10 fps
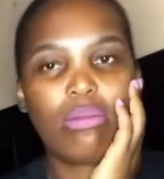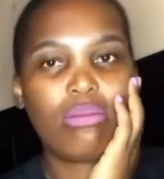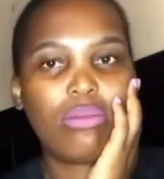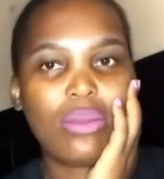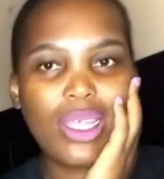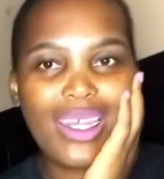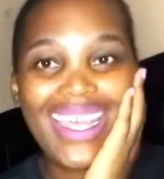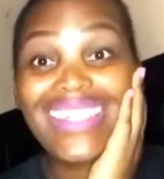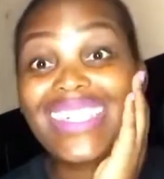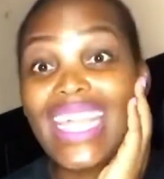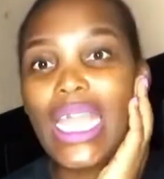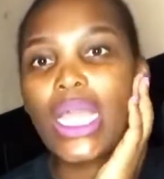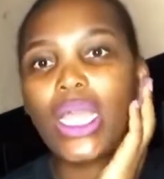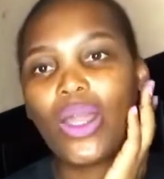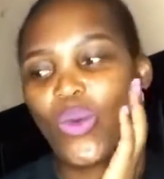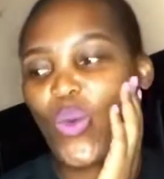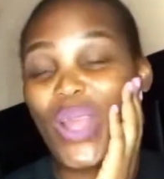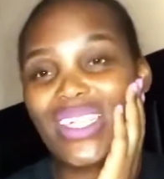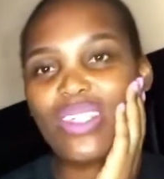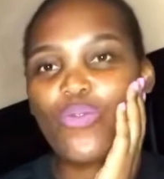the next thing,
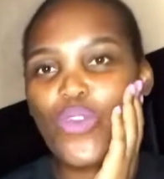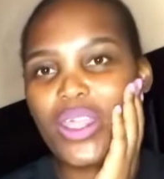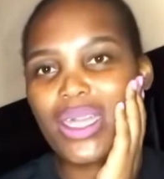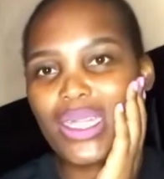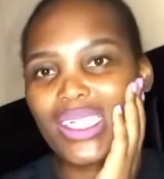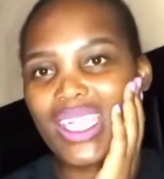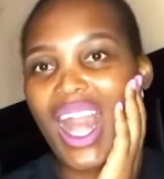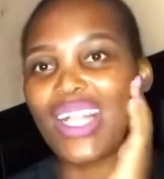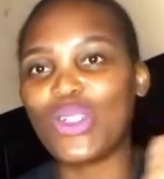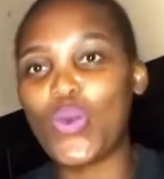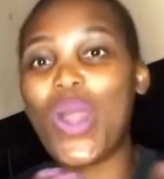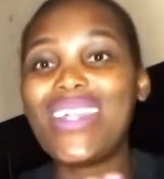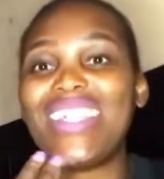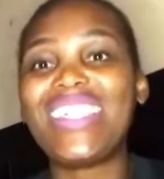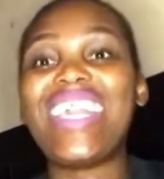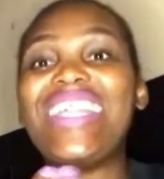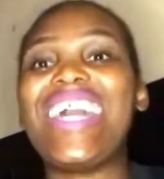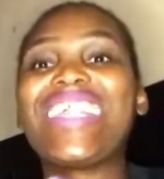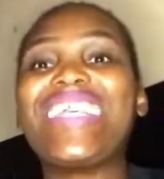waiting for the results. We want to see the